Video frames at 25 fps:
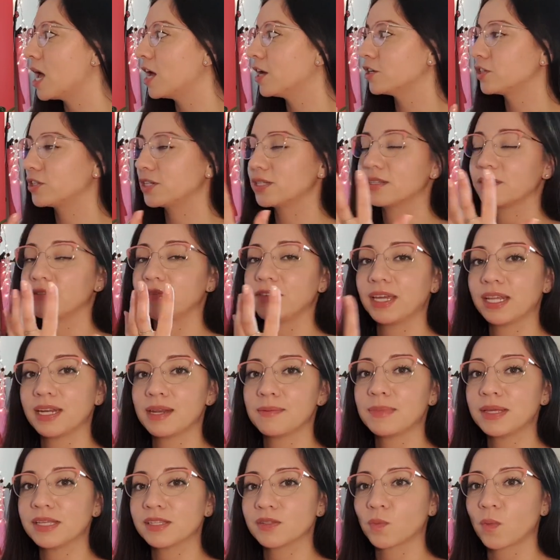She's a
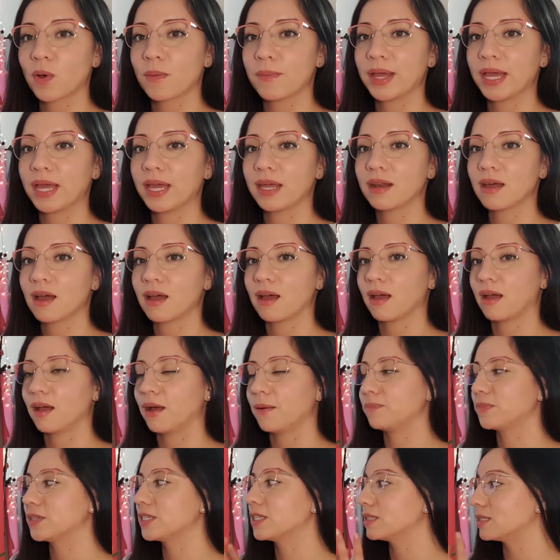Vietnamese woman,
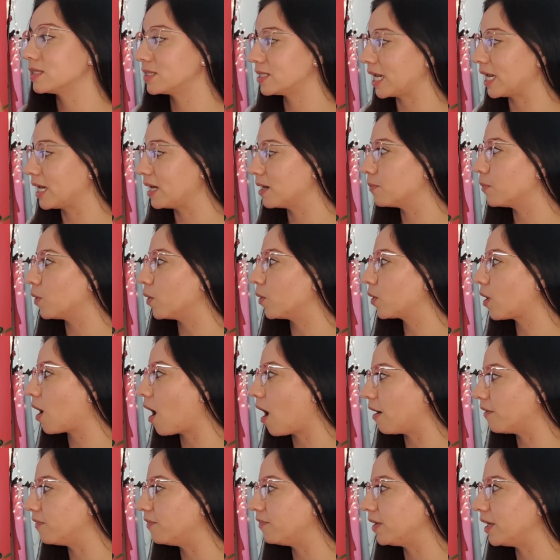um, sustainable
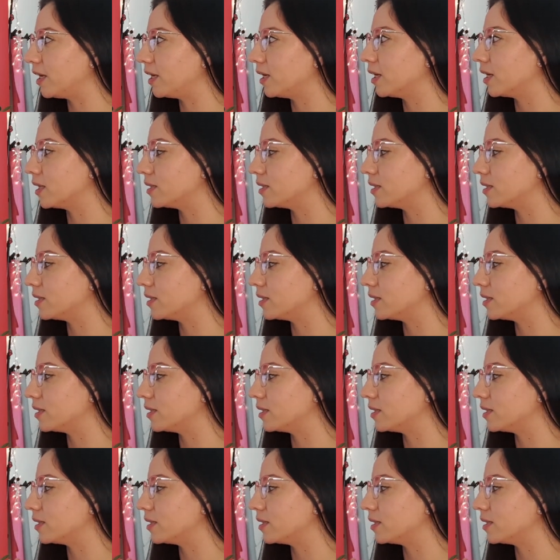coffee.